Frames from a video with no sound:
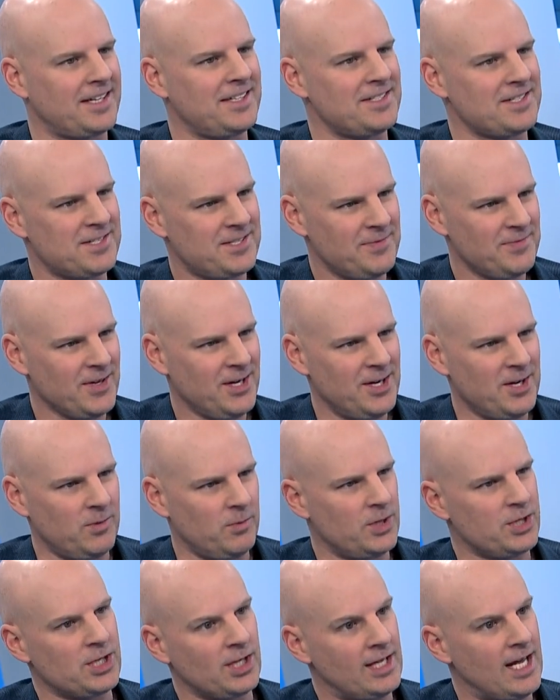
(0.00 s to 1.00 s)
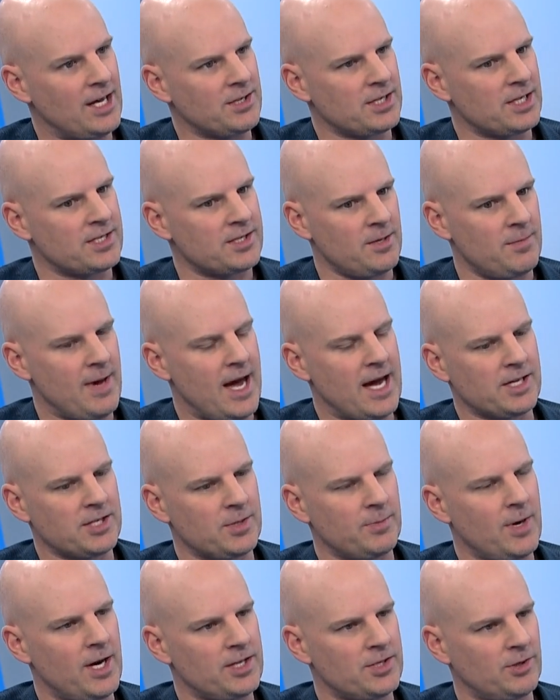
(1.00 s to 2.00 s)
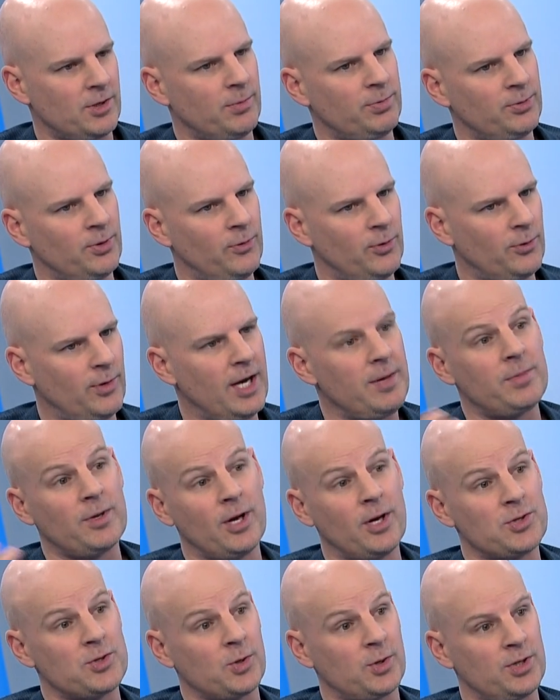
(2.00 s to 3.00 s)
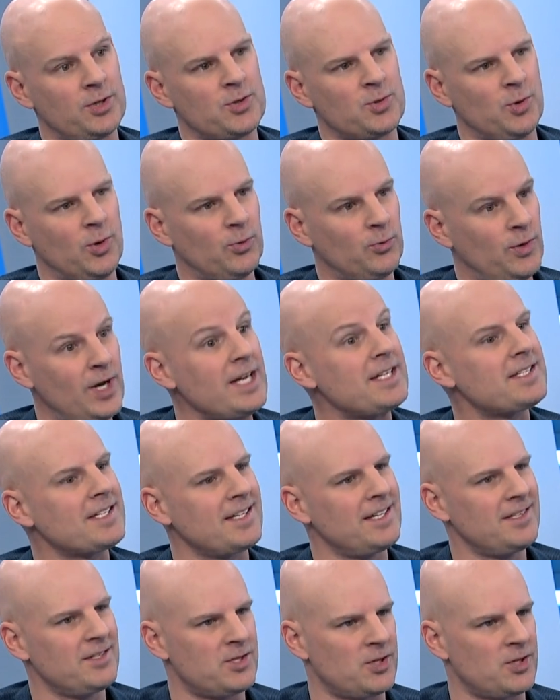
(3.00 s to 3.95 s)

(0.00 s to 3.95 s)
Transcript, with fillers: seconds. Less than seconds, which allows us to maximize our approval rate, but also control risk.